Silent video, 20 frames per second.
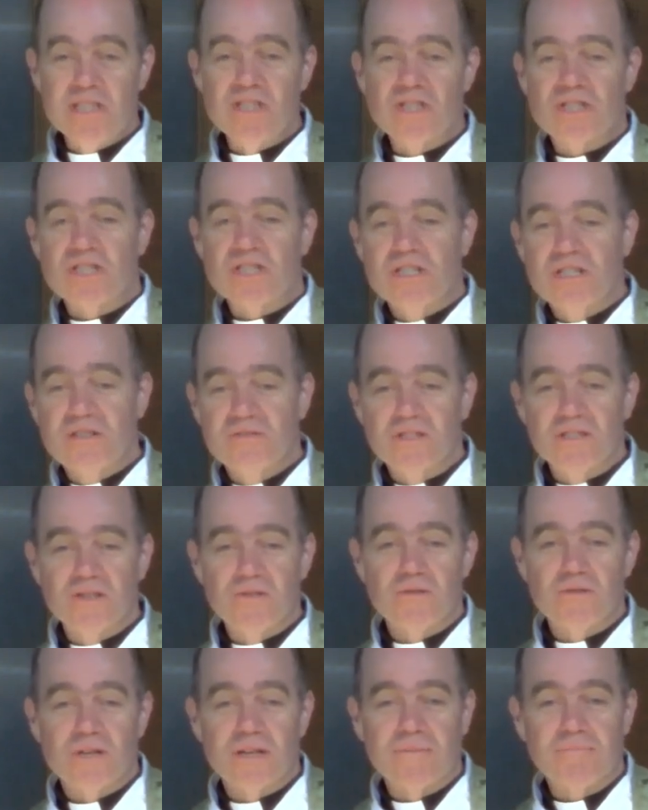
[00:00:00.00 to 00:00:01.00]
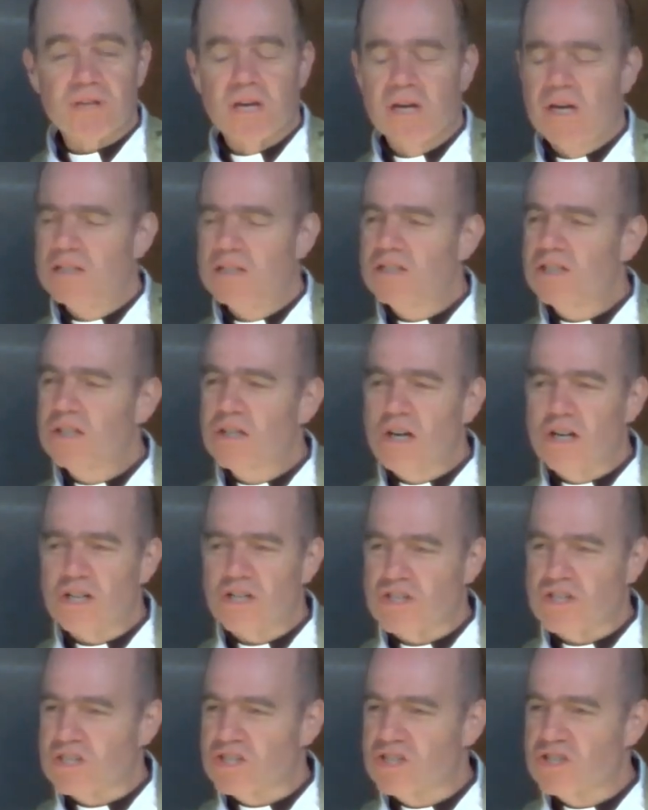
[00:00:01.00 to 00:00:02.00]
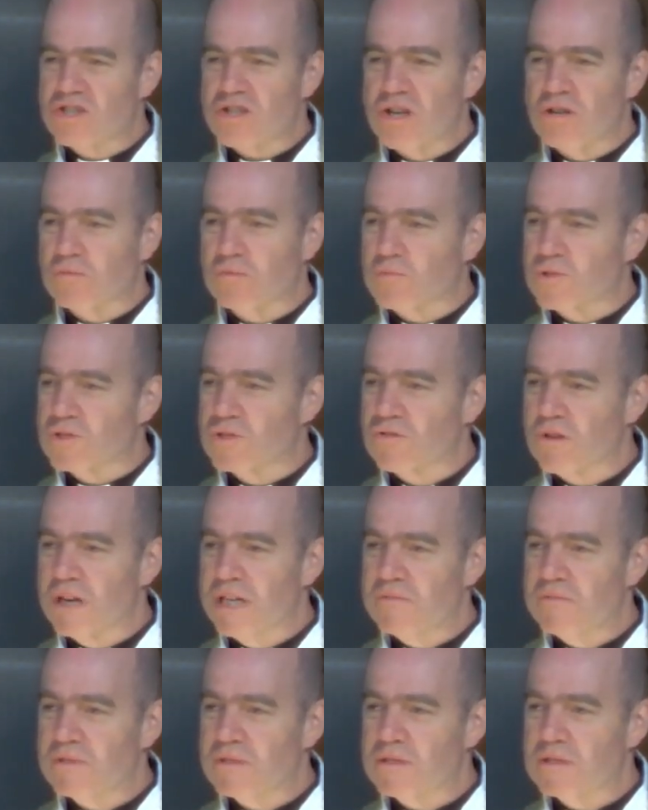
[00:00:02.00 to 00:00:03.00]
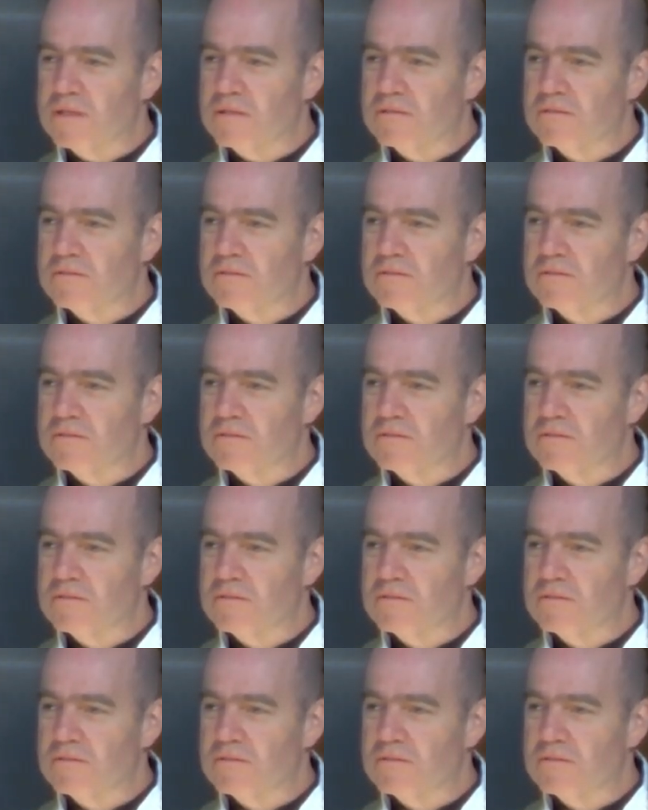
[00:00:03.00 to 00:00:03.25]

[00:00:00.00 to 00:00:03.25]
served and you're all going, "Gosh, the salt was great, wasn't it?